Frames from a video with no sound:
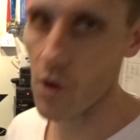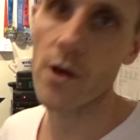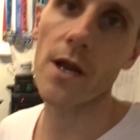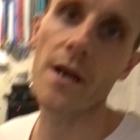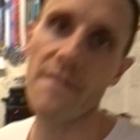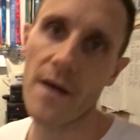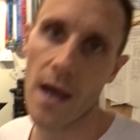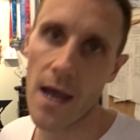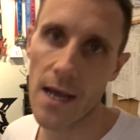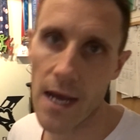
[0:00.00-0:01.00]
on another
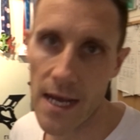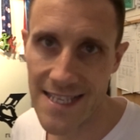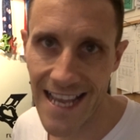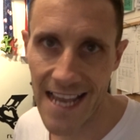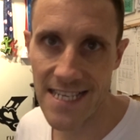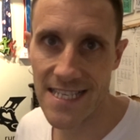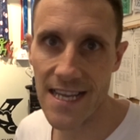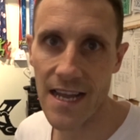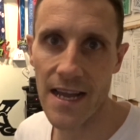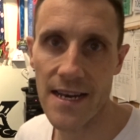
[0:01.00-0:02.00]
test,
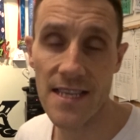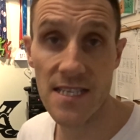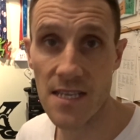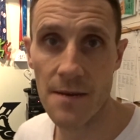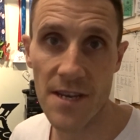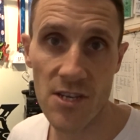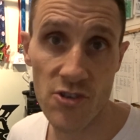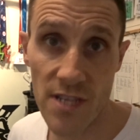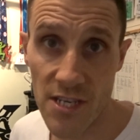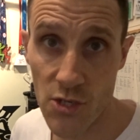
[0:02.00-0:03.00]
and this is going to be a
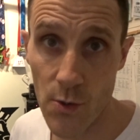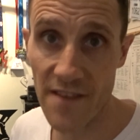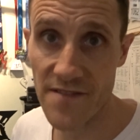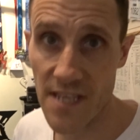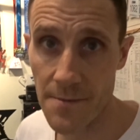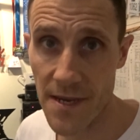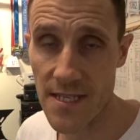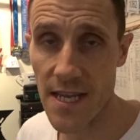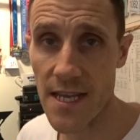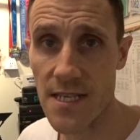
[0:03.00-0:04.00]
traditional FTP
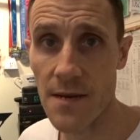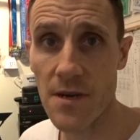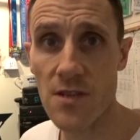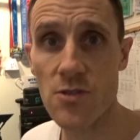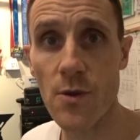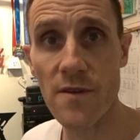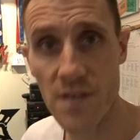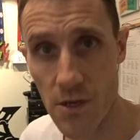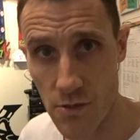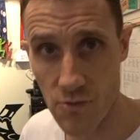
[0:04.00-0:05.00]
test, and I'm going to do it with
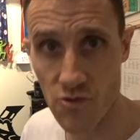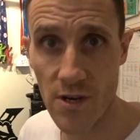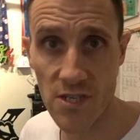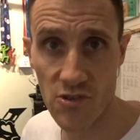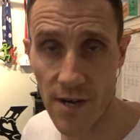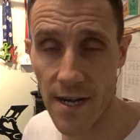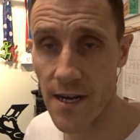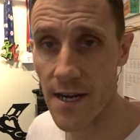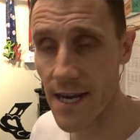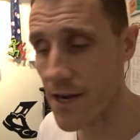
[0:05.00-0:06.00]
Total
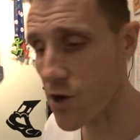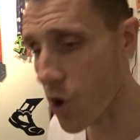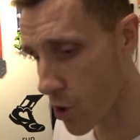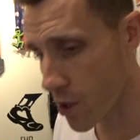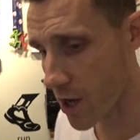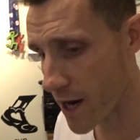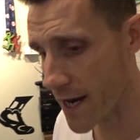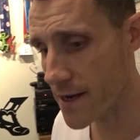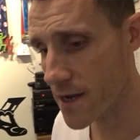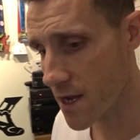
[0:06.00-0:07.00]
Training again,
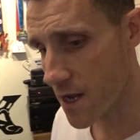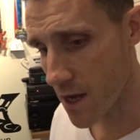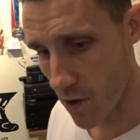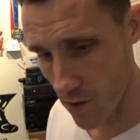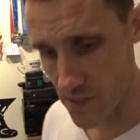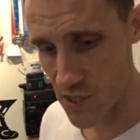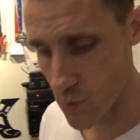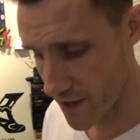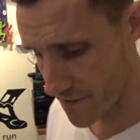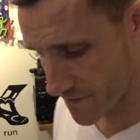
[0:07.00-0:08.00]
online on
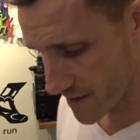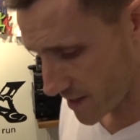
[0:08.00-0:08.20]
Zwift.